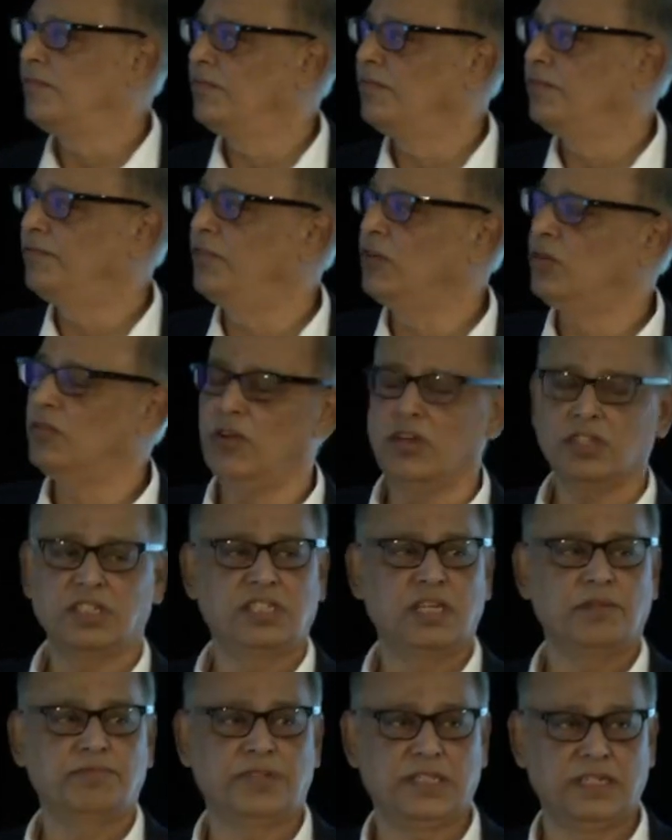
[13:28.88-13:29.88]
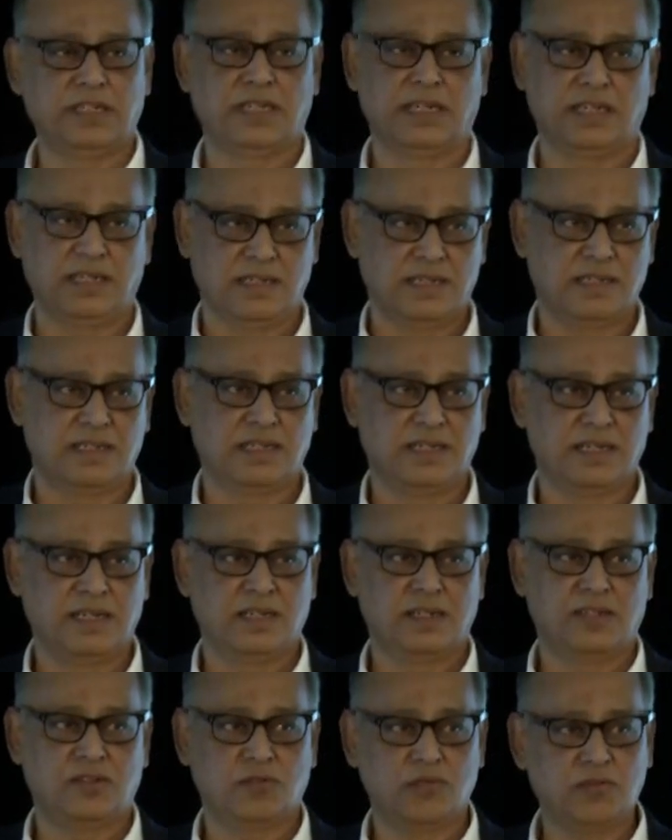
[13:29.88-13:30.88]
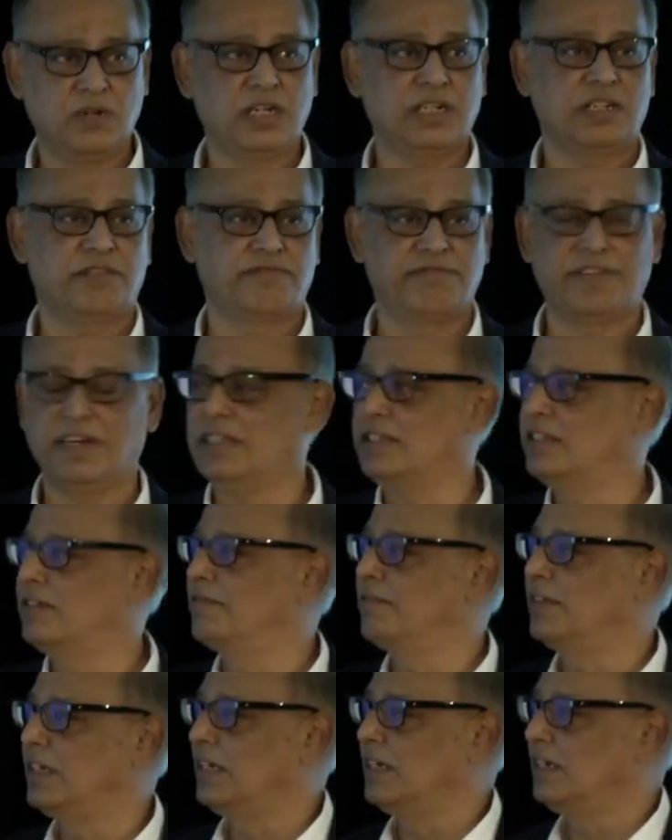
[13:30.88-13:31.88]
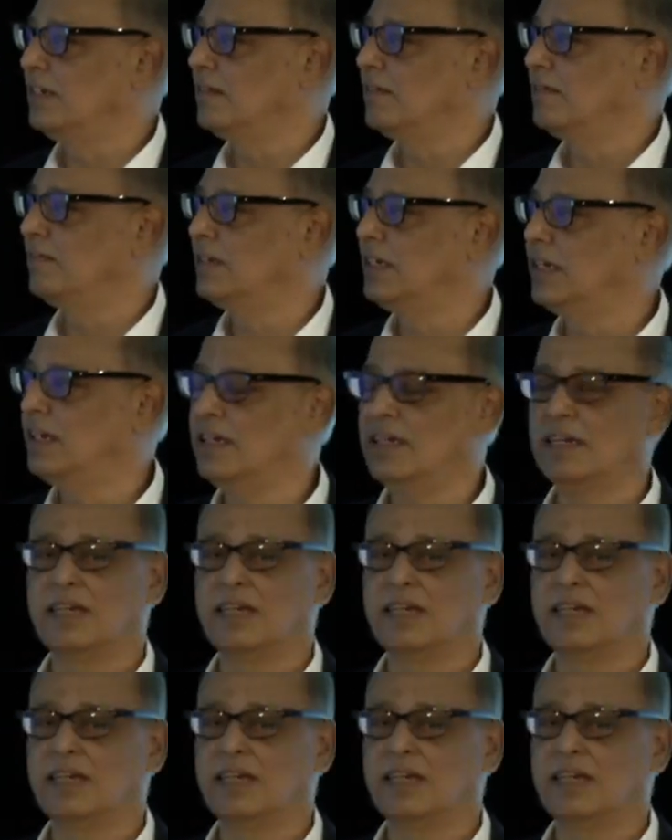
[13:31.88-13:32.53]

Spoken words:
For cross-subsidy to work effectively, okay,